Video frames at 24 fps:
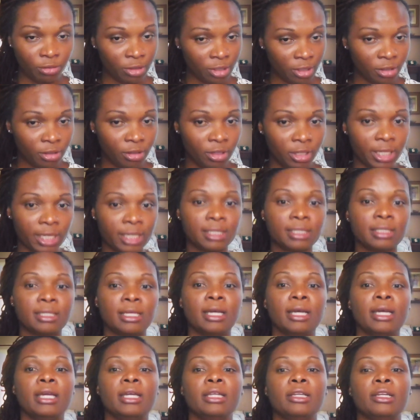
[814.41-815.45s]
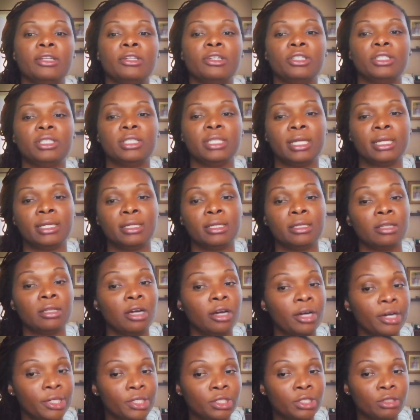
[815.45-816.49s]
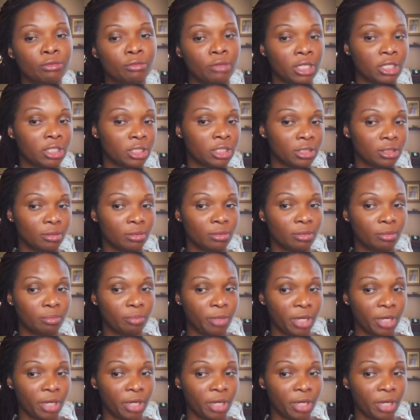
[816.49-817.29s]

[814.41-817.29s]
critical insight in understanding hard-to-reach